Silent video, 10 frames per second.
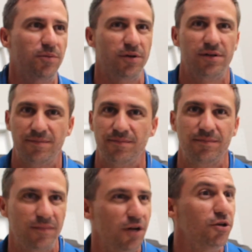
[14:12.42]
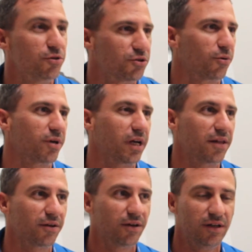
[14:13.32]
to put a new store
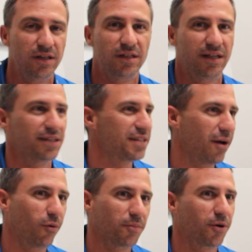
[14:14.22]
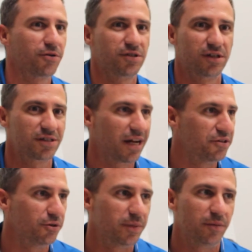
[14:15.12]
together. It's not one person. It's
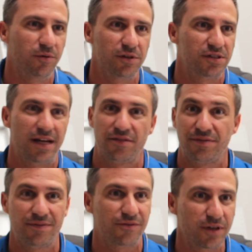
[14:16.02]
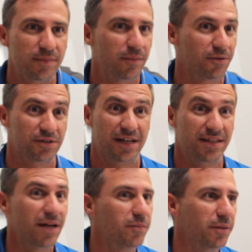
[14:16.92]
not 2 people. It's not 3 people. It's not
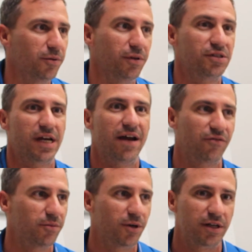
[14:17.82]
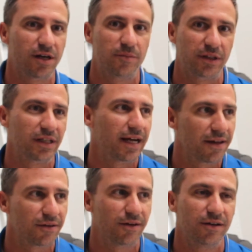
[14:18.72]
10 people. It's everybody coming
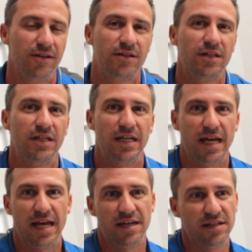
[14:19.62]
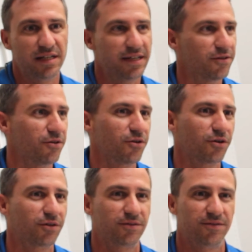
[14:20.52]
together, and either they're